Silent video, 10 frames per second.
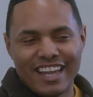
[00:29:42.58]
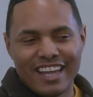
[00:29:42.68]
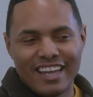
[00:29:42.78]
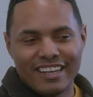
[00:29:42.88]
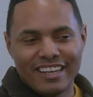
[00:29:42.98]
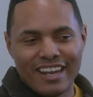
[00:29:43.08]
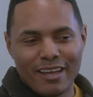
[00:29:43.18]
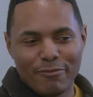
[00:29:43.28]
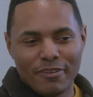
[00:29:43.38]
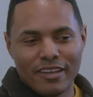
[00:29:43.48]
And
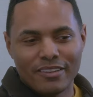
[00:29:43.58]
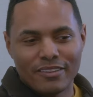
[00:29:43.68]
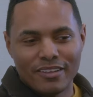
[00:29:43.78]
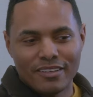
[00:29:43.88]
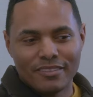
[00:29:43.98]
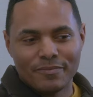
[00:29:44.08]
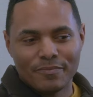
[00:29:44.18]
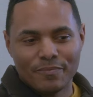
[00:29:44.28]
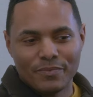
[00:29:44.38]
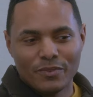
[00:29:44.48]
I feel like the
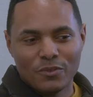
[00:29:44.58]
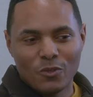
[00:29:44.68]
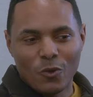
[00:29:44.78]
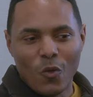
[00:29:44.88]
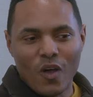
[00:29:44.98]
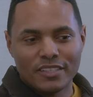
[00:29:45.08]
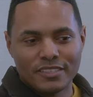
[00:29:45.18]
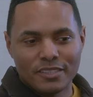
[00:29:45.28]
loss